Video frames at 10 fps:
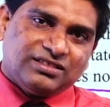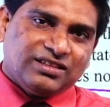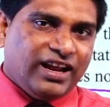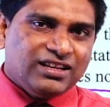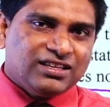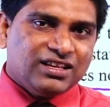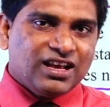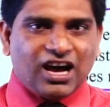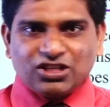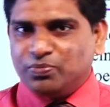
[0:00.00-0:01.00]
right?
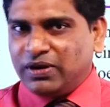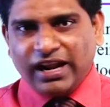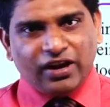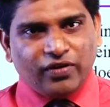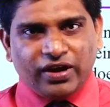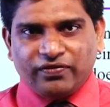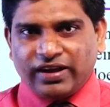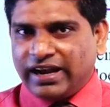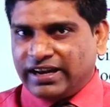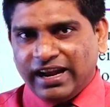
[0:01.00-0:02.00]
Husband and wife
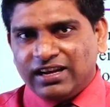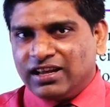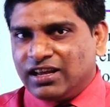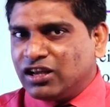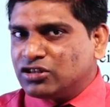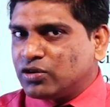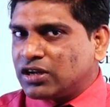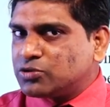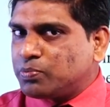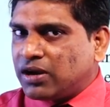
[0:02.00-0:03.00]
can get
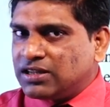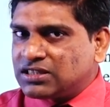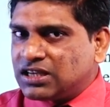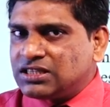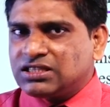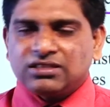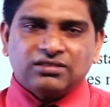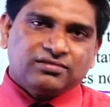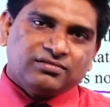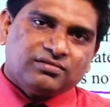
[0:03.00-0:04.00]
insurance policies
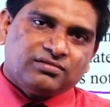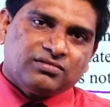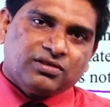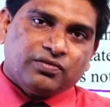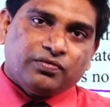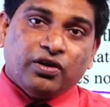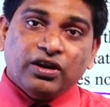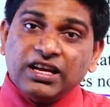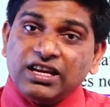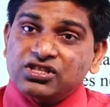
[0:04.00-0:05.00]
for
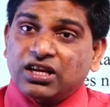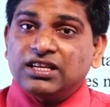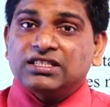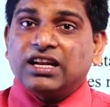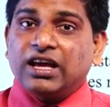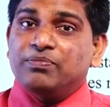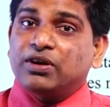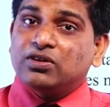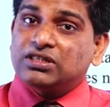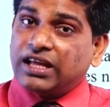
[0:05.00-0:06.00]
each other's life
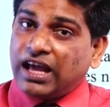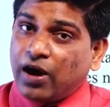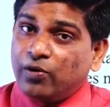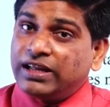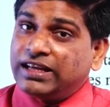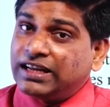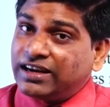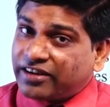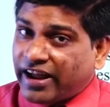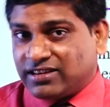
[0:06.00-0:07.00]
because they have legal
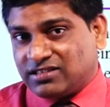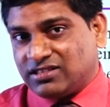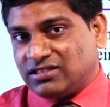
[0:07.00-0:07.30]
right.